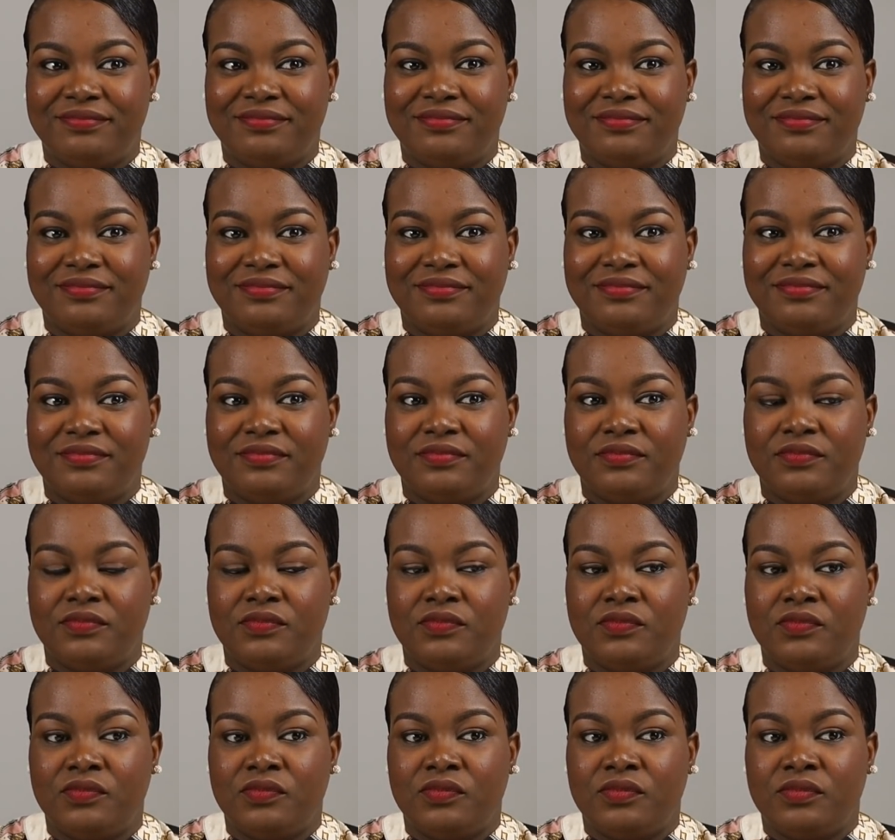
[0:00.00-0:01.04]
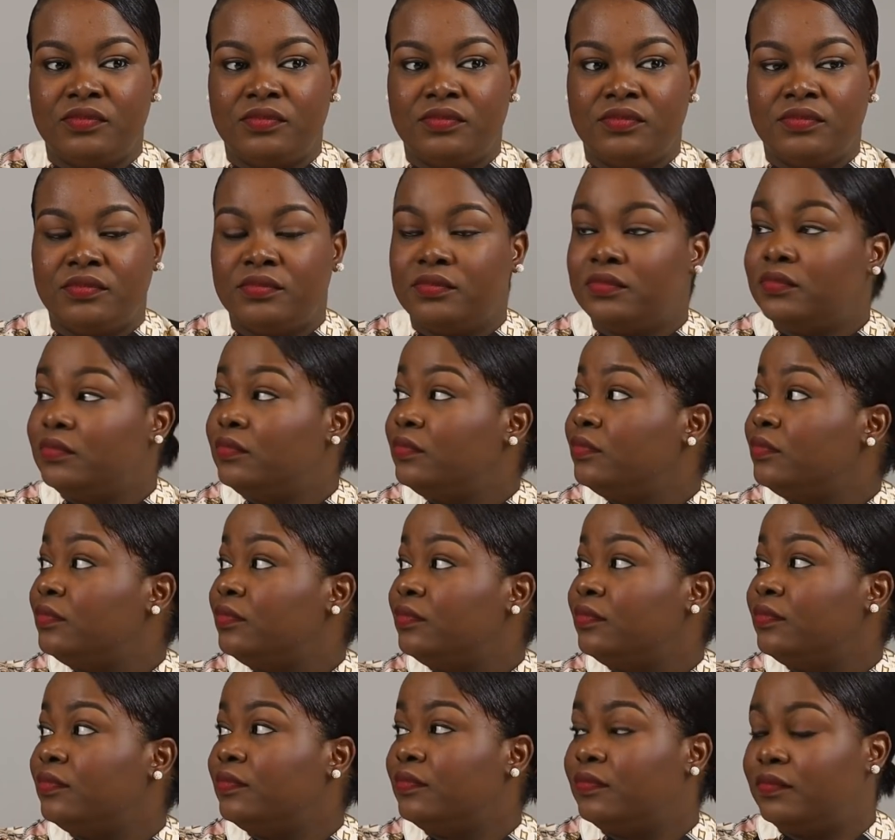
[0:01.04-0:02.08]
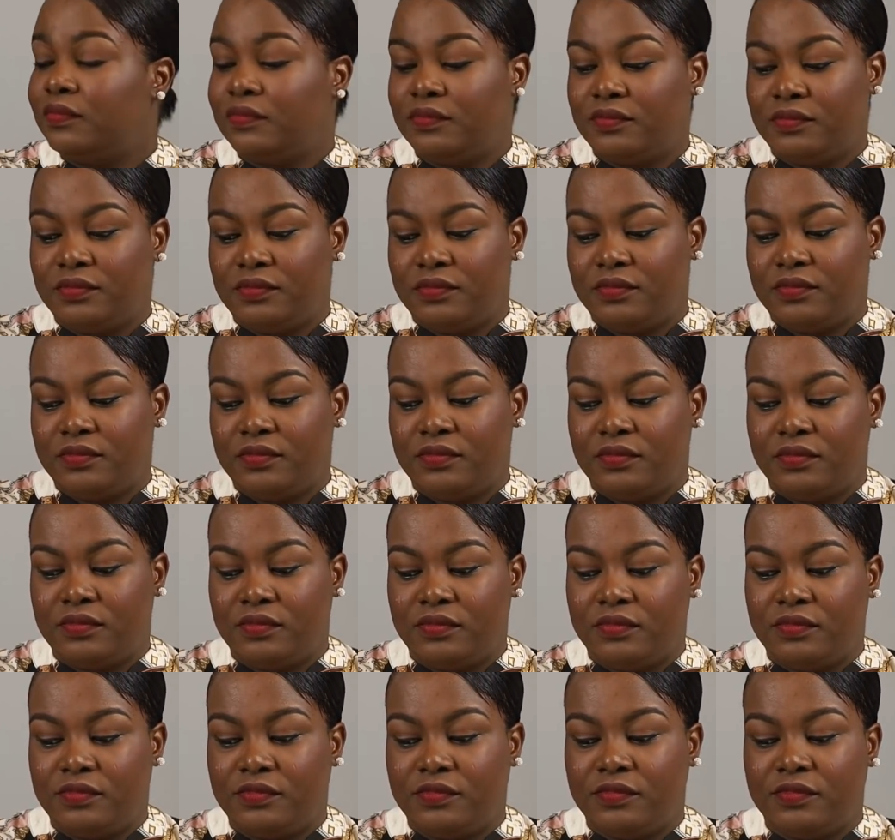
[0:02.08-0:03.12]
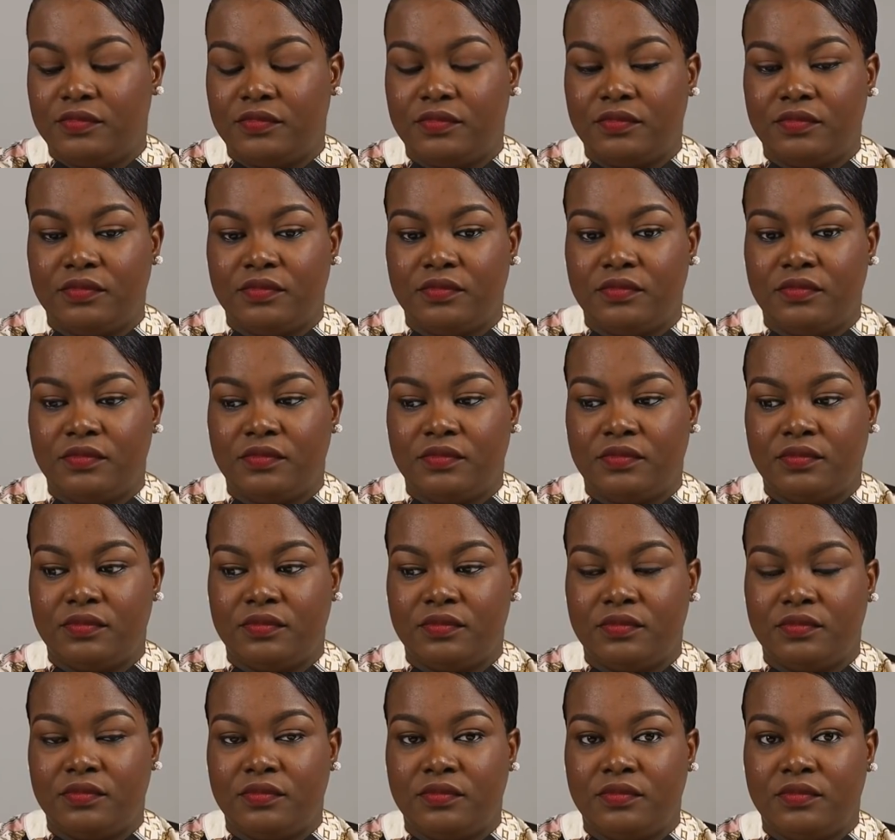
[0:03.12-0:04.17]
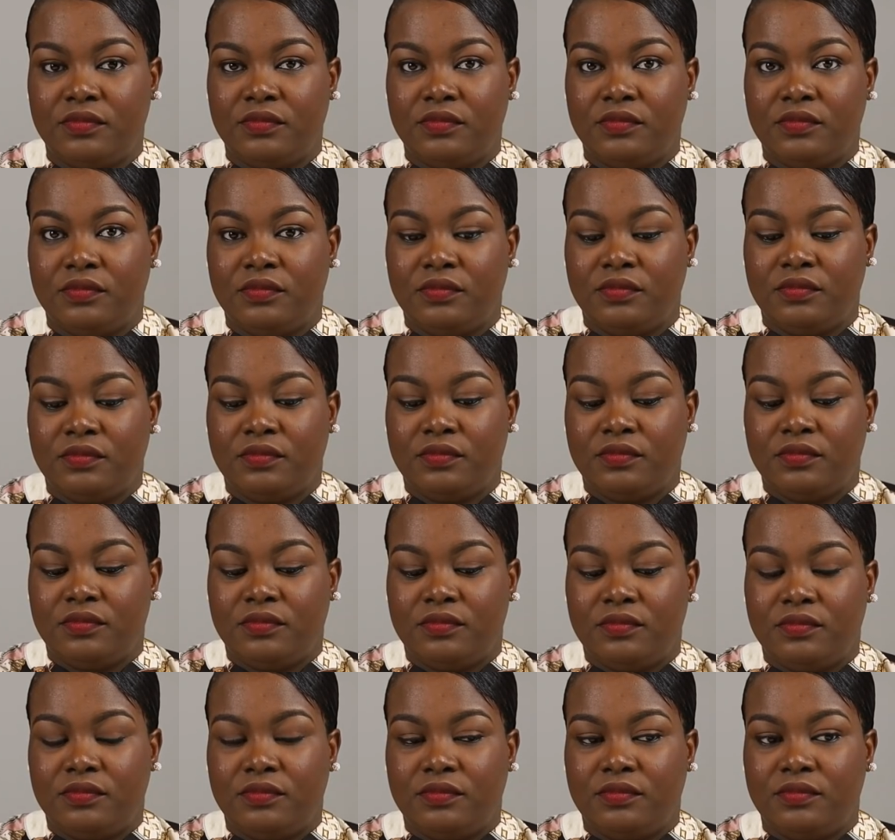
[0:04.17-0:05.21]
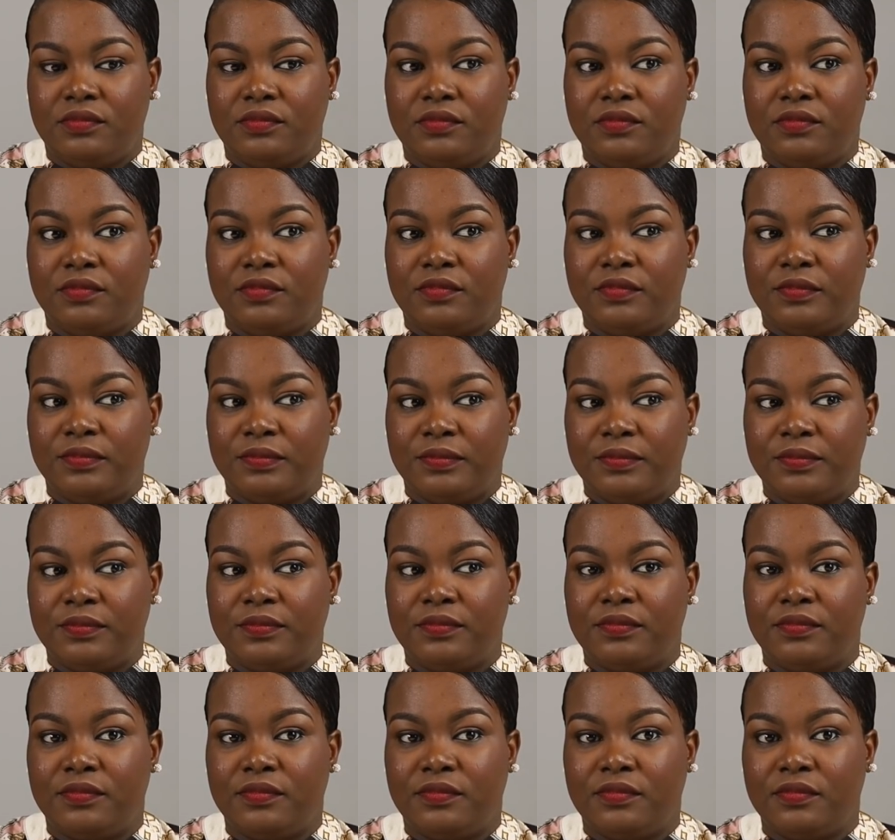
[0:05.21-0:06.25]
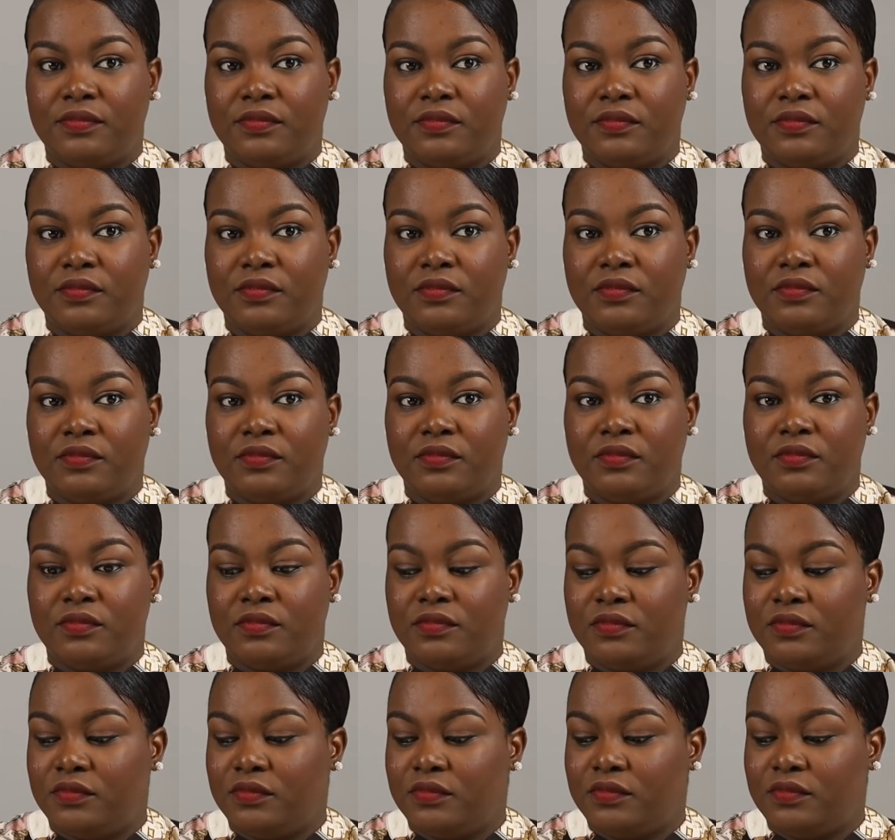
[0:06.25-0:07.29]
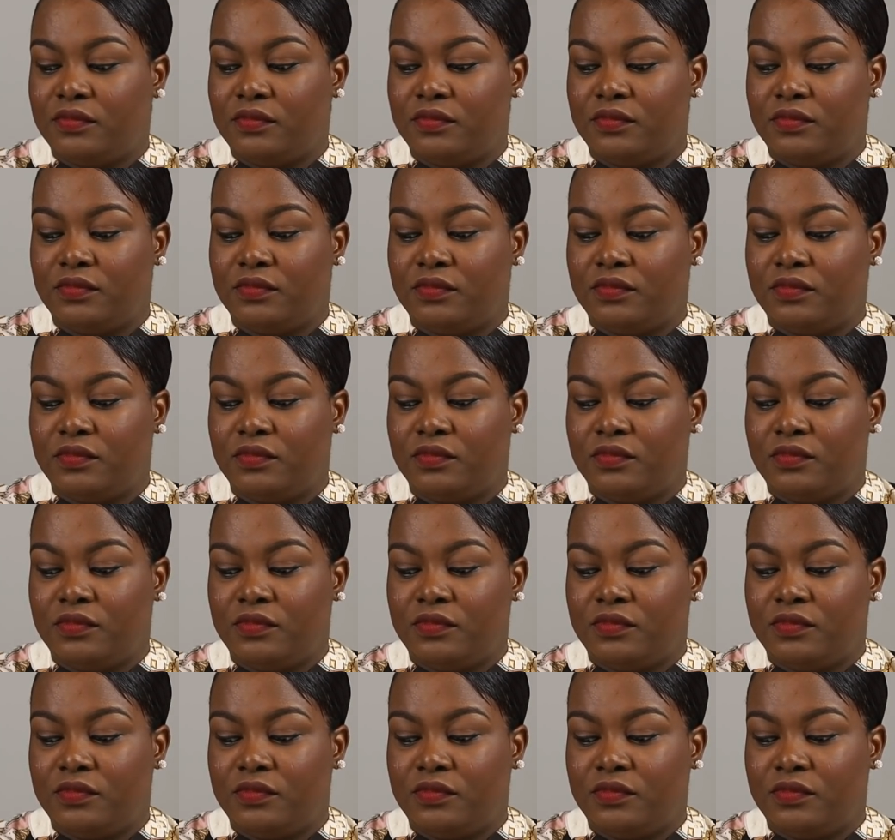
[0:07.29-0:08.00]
(silent)